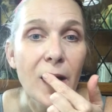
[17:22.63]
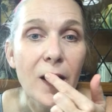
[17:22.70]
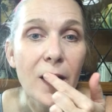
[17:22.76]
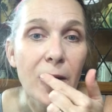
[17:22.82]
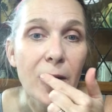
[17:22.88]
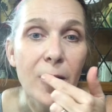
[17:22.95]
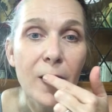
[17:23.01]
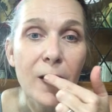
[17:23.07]

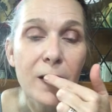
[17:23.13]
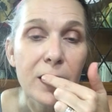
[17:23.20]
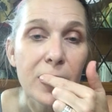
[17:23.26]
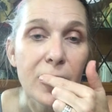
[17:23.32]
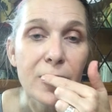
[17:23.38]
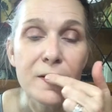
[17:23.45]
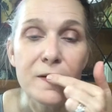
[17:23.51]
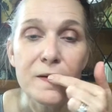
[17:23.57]
Kind of right
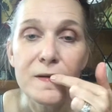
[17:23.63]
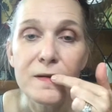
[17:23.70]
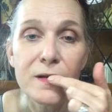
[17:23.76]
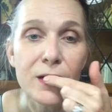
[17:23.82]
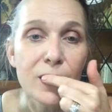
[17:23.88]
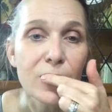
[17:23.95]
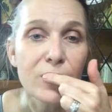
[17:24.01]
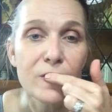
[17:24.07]
there, just
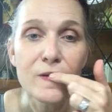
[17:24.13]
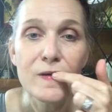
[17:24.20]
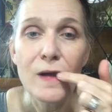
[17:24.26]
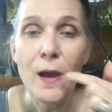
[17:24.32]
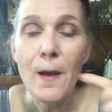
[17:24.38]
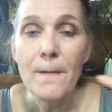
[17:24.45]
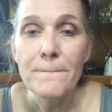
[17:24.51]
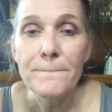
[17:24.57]

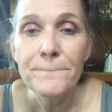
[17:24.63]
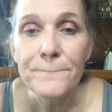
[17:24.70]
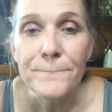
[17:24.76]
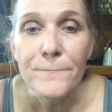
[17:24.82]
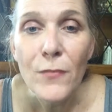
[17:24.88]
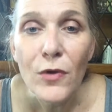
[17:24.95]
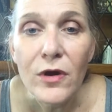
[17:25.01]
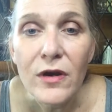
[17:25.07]

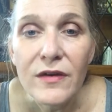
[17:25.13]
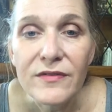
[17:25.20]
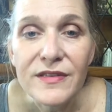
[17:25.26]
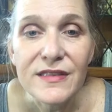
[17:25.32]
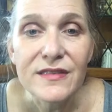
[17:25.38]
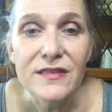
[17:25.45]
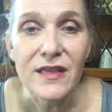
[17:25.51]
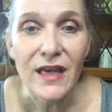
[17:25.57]
more of a
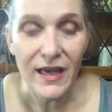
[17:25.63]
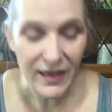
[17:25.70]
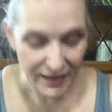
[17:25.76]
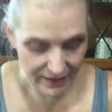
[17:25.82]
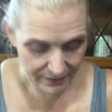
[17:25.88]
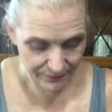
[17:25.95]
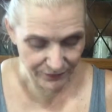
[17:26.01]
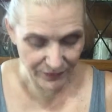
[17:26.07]

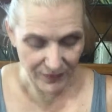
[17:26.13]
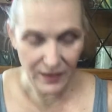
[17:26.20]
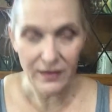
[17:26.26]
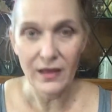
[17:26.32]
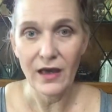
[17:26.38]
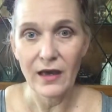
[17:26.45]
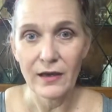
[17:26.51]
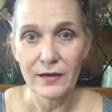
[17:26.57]
stain
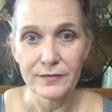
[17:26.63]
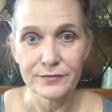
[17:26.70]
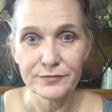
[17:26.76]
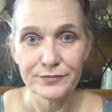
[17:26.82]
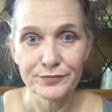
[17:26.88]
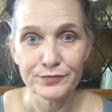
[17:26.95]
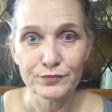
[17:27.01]
than